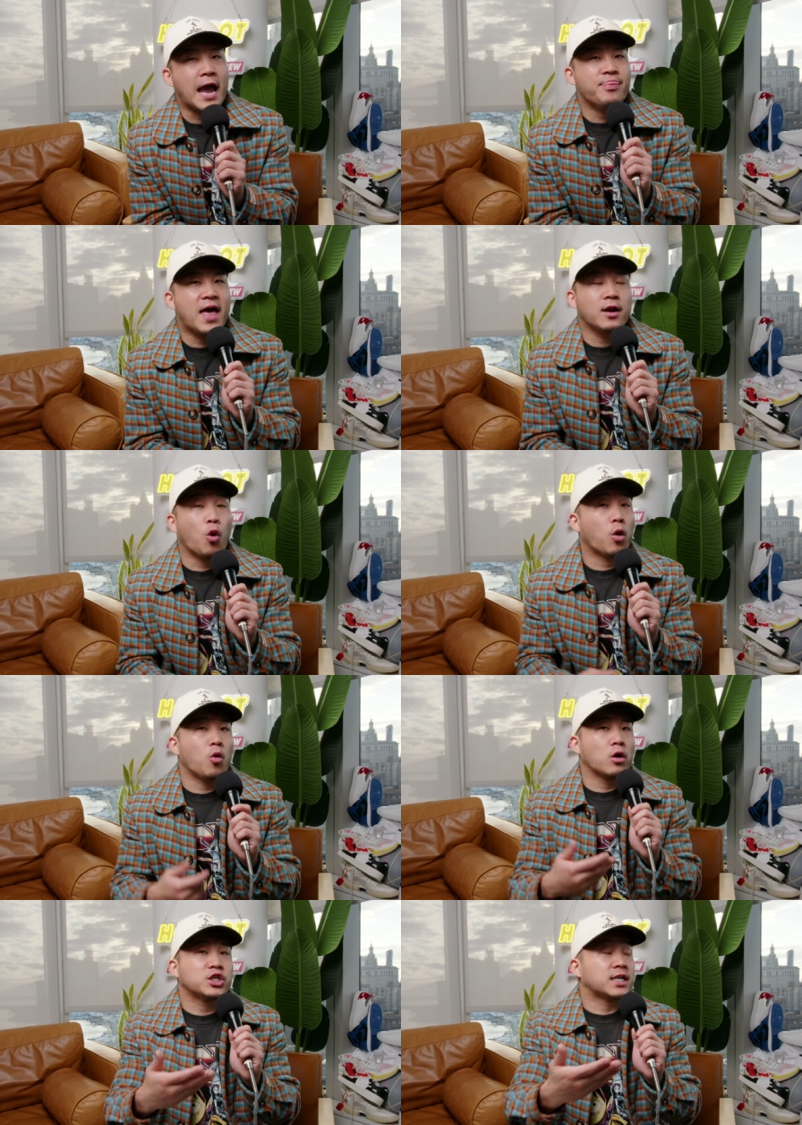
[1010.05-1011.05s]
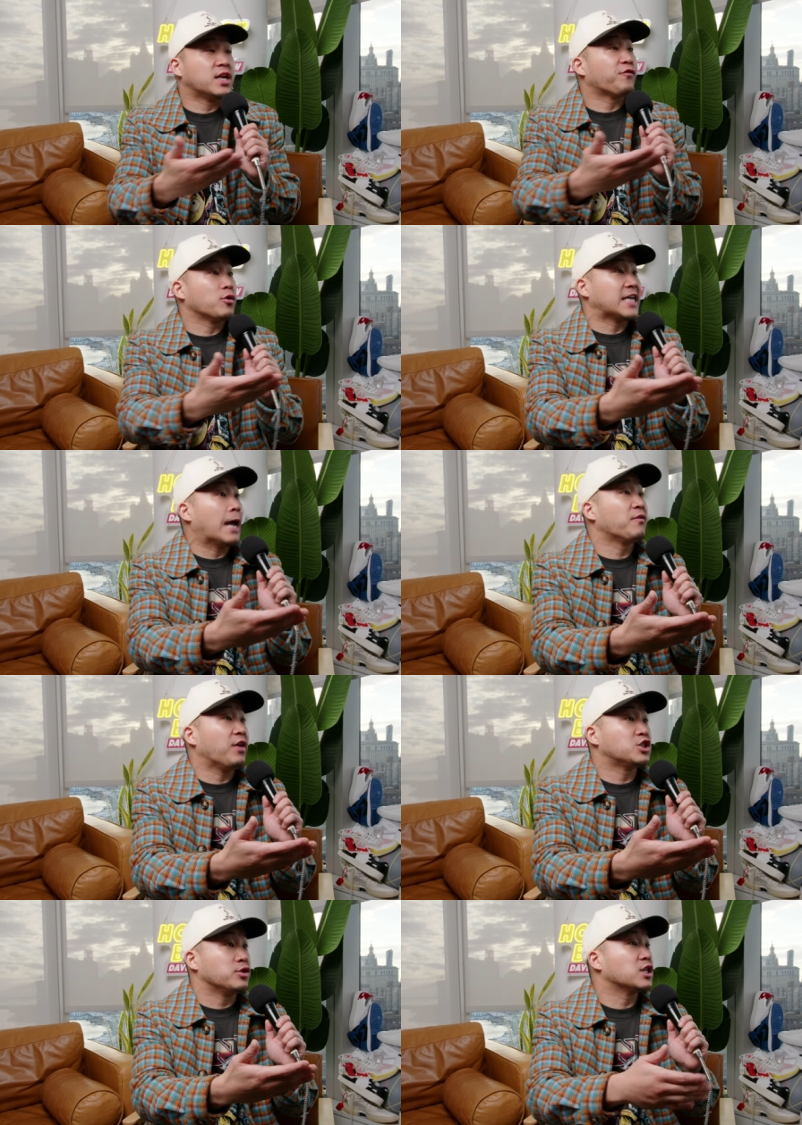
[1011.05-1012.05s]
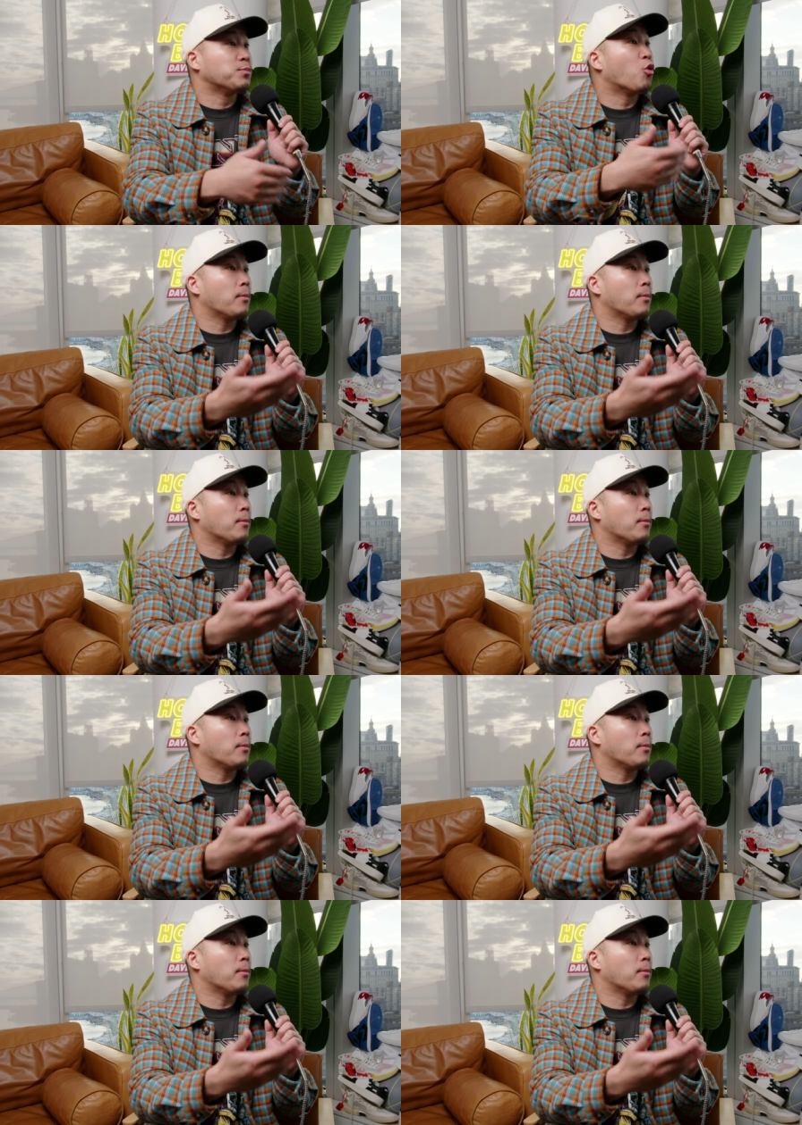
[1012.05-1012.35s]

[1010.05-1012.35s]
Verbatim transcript: And then, or just a different type of Asian that's more